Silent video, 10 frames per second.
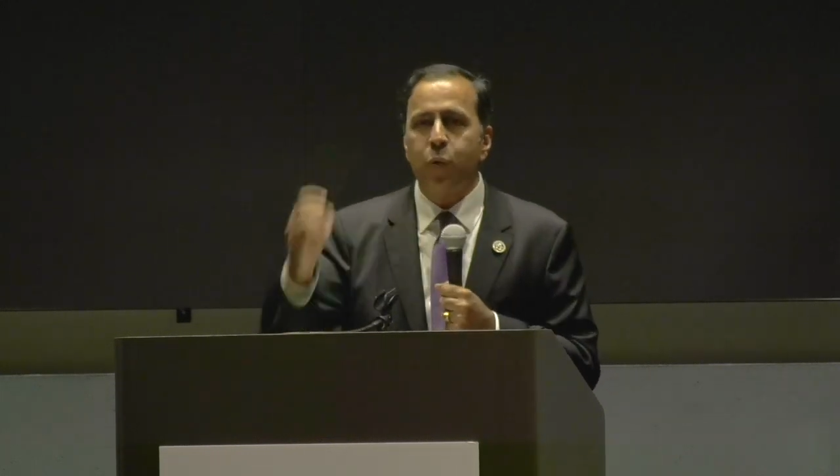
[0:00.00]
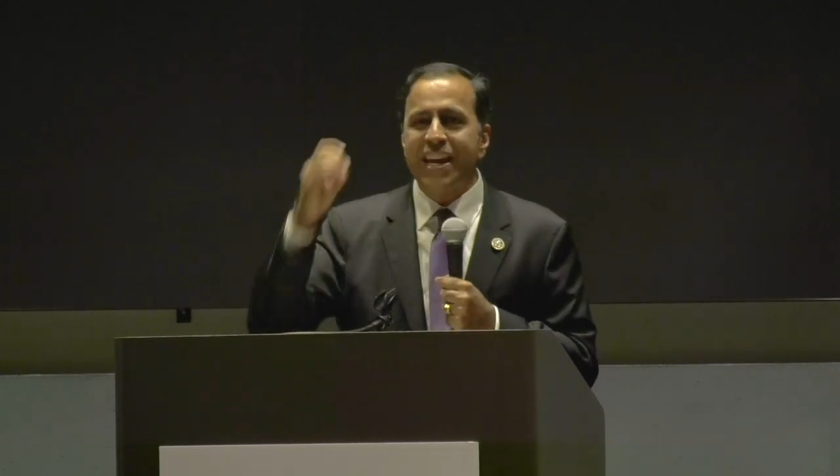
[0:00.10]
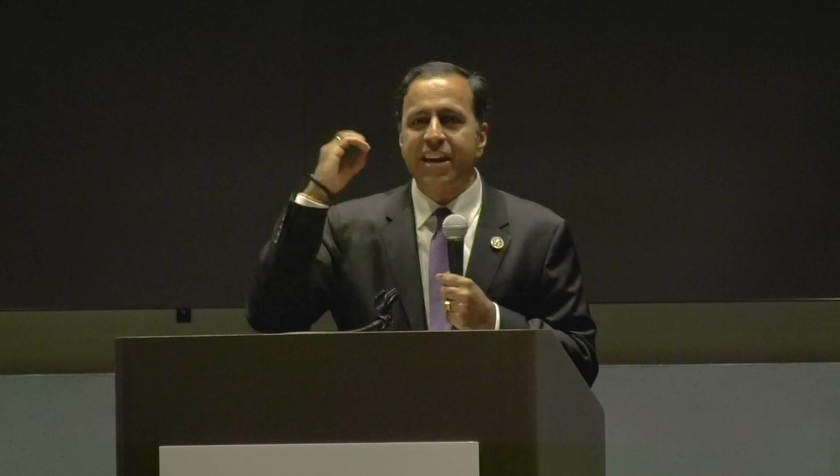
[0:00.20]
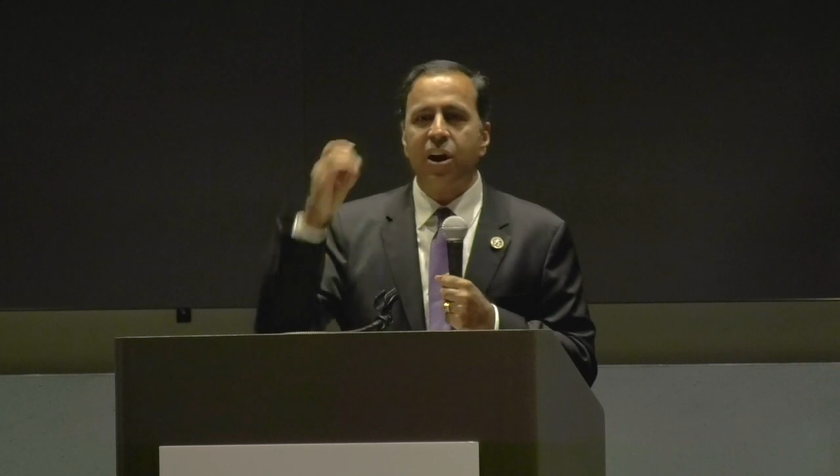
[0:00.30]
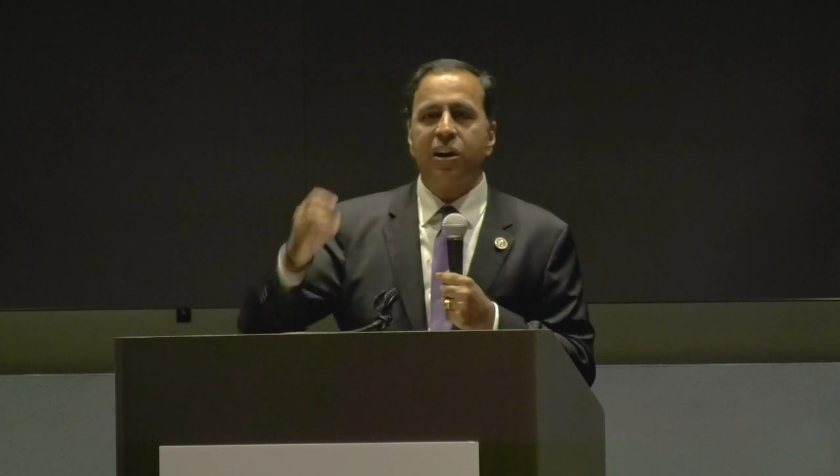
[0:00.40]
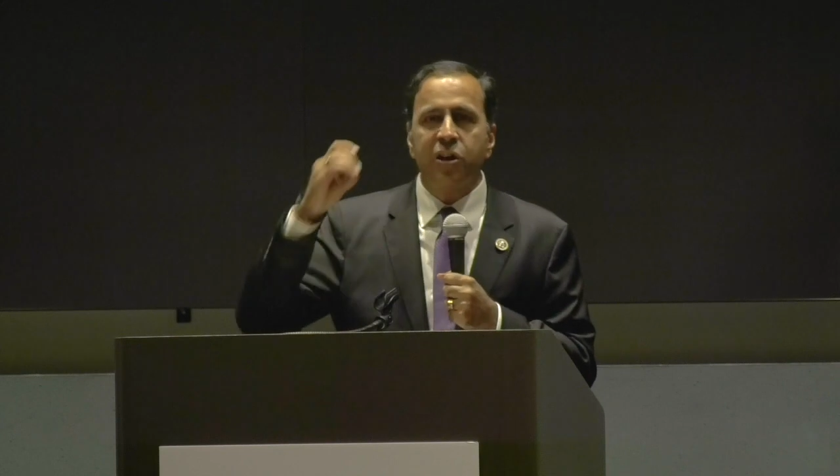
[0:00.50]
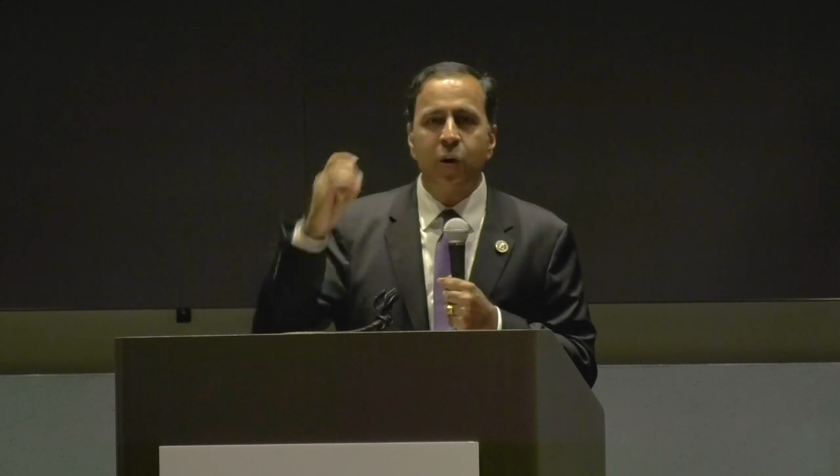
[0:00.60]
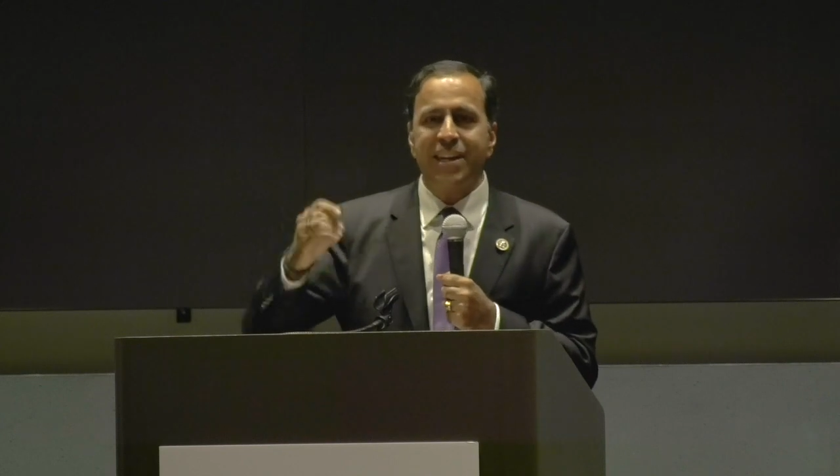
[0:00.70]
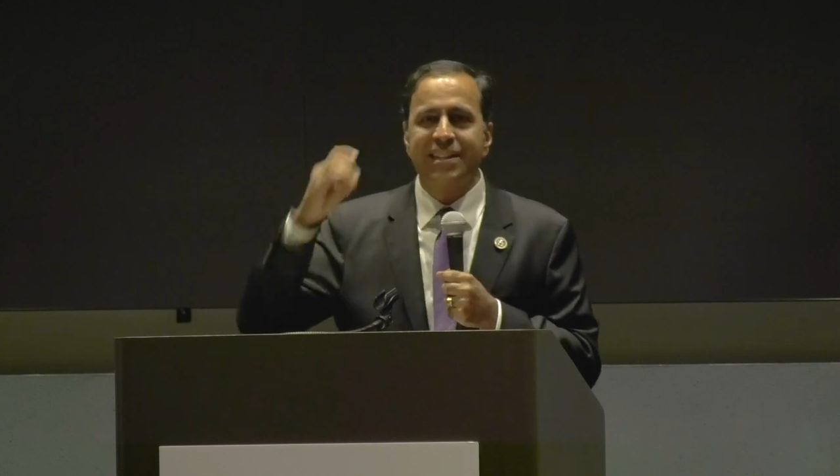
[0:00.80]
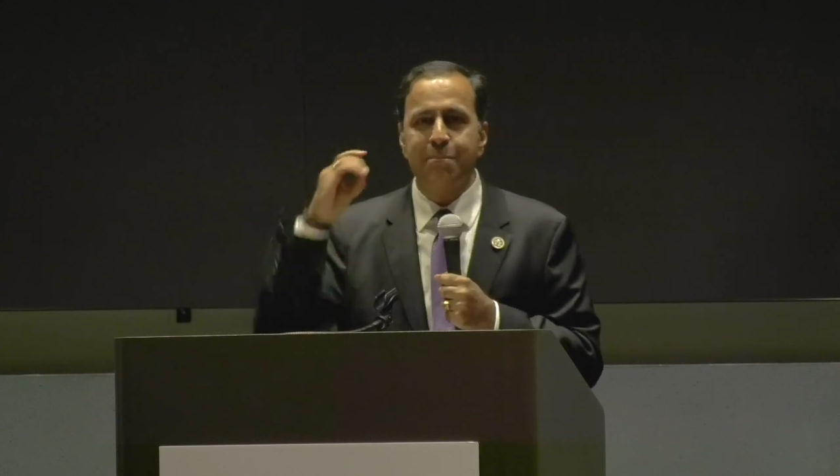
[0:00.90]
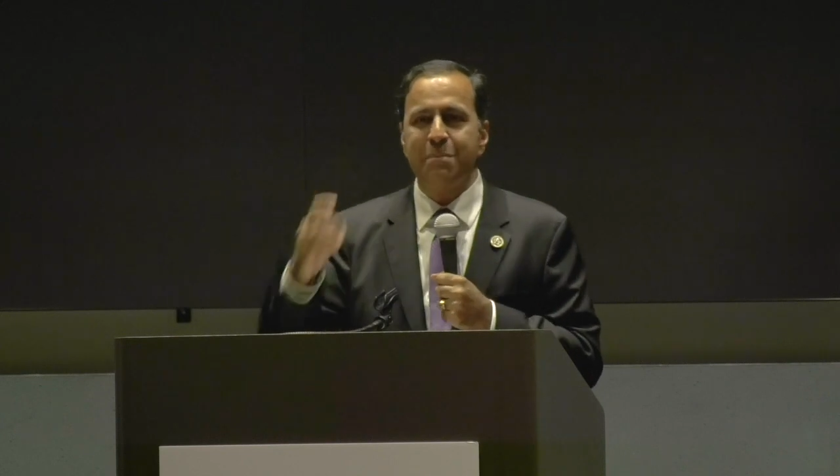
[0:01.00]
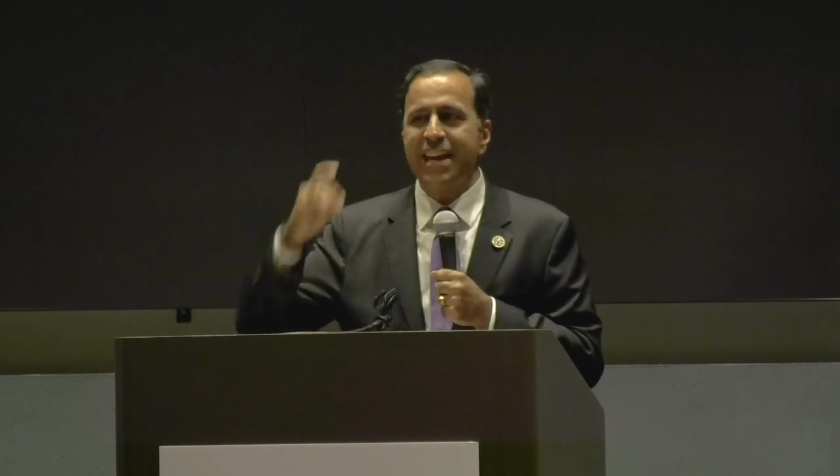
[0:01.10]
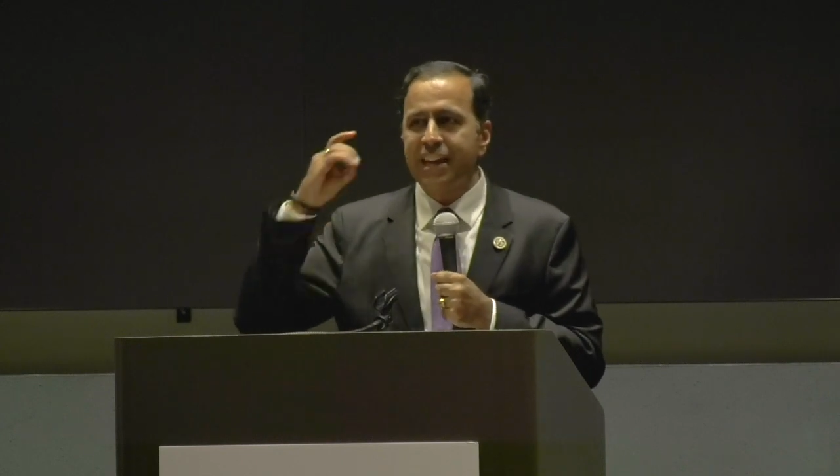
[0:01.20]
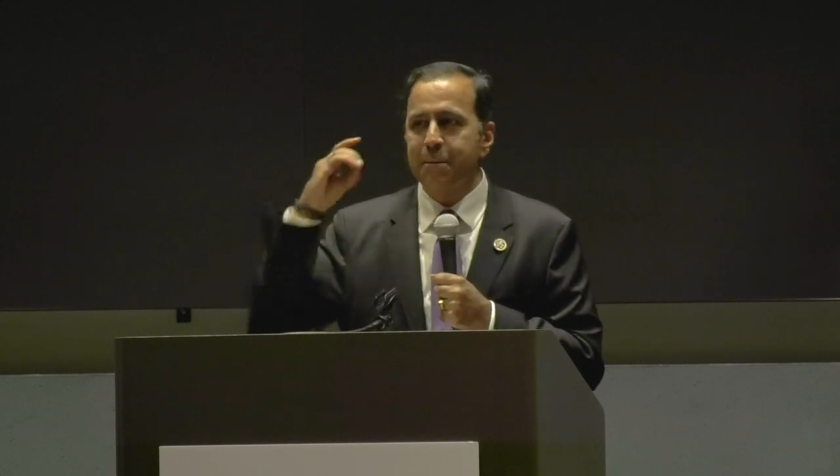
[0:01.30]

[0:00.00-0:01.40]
we are going to make